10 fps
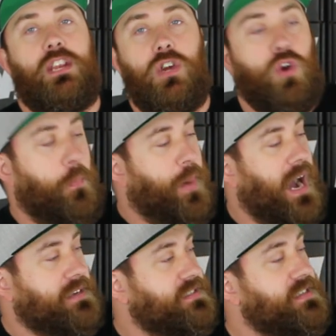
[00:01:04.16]
new
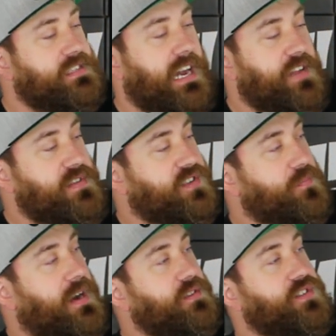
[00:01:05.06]
box design this
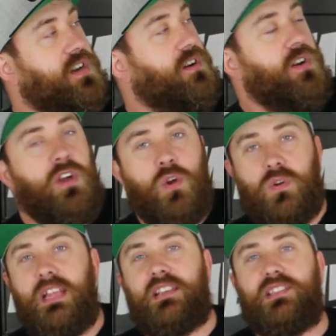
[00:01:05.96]
month. So
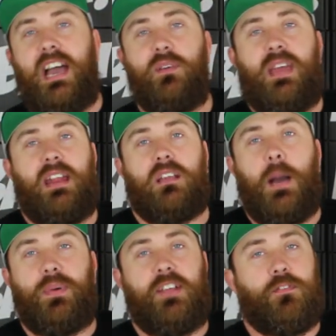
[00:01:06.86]
really excited. We had a
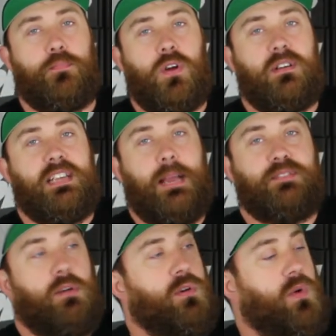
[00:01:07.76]
couple different
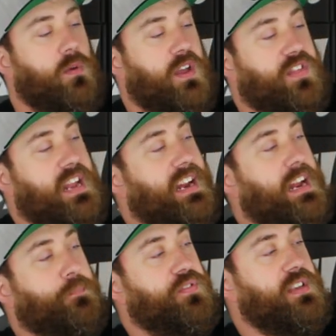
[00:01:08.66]
prototypes that we went with and ended
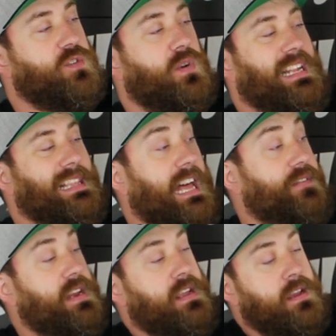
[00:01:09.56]
up with this one. I
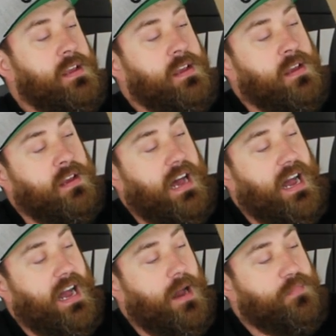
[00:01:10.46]
love it.
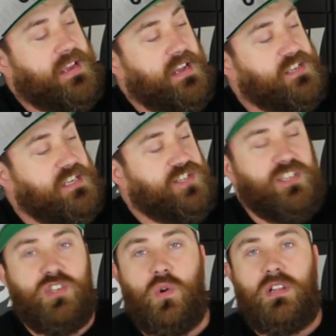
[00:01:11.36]
Uh, because it's
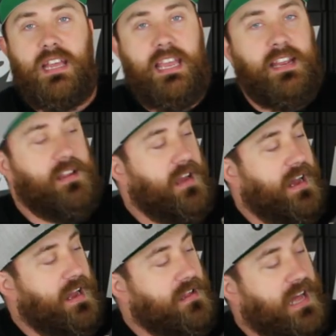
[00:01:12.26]
just so clean.
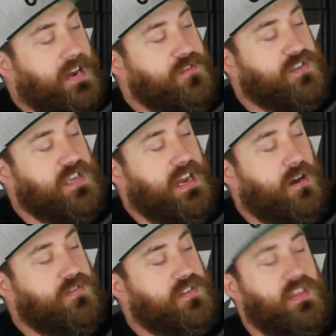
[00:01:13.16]
Uh, a lot of you said,
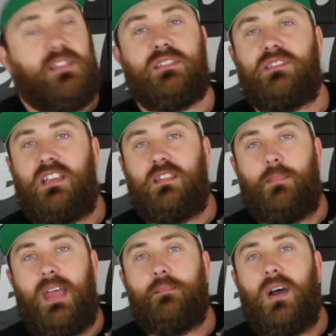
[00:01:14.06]
oh, this think this is like the
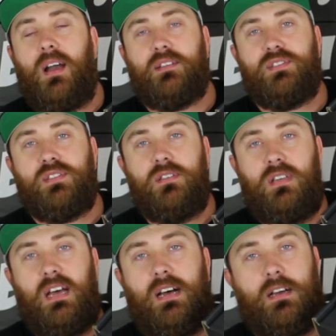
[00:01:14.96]
BAMBox
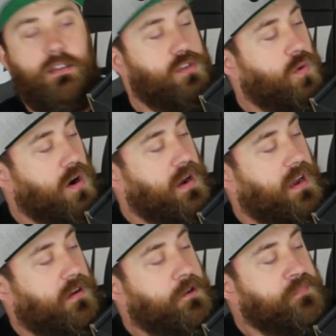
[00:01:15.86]
uh,
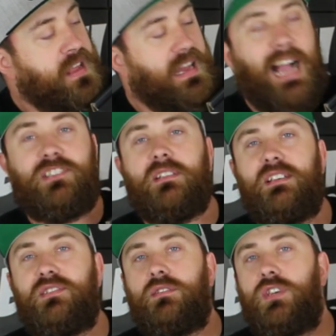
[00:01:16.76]
URL. Actually,
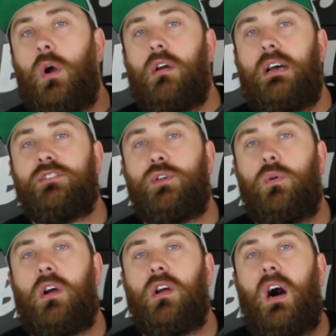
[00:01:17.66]
this is URL
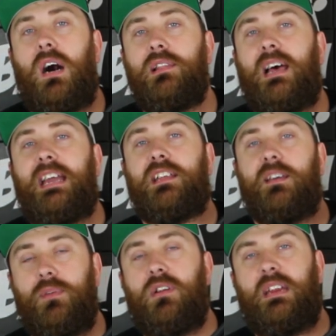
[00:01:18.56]
to our online
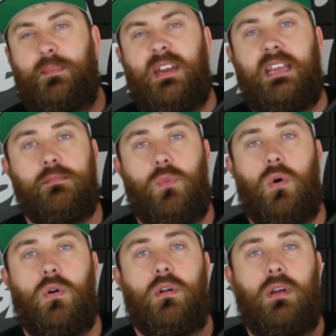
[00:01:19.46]
community. I'm going to get
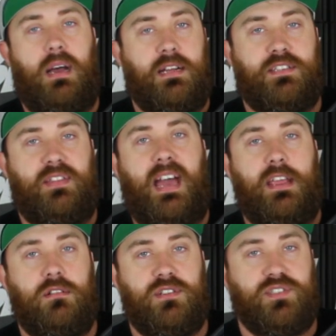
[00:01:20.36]
more uh, to
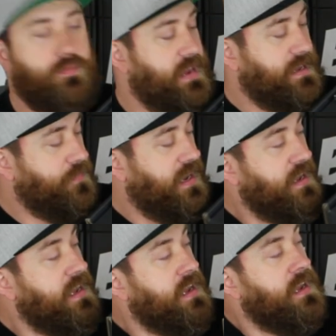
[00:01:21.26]
that here in just a minute.
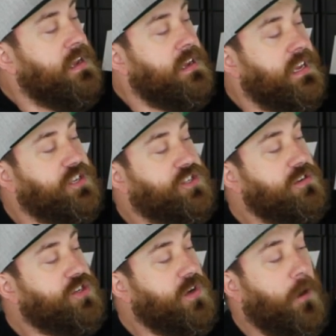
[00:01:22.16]
But as
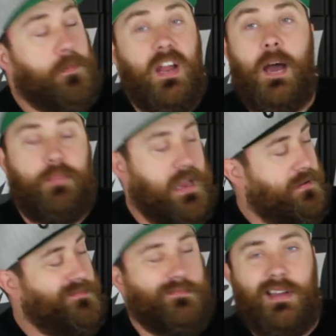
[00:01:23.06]
soon as you open up,
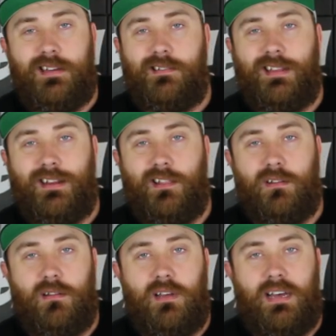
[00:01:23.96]
I, I did a
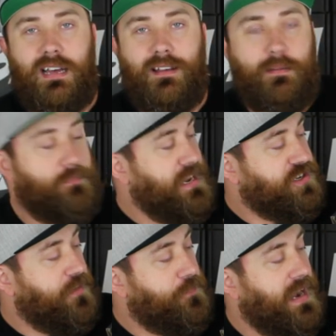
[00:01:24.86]
little uh,
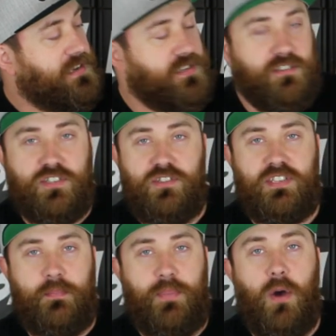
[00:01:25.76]
makeshift box here so you
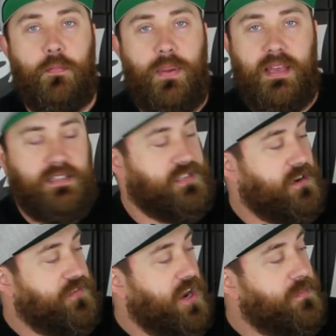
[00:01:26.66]
see both pins
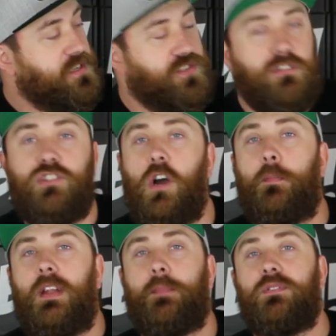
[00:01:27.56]
under there, but as soon as you
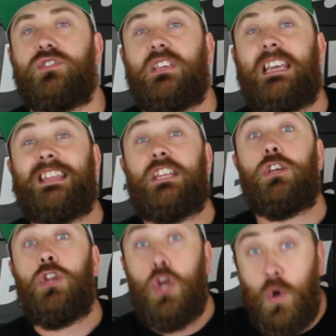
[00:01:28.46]
open up, you see the
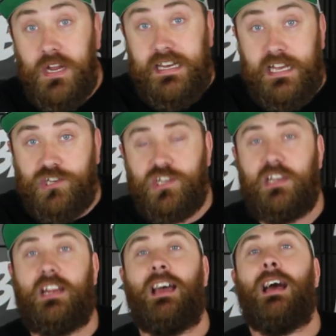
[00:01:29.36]
new
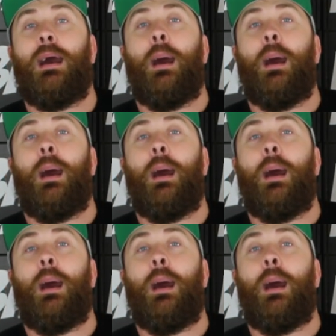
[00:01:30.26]
edition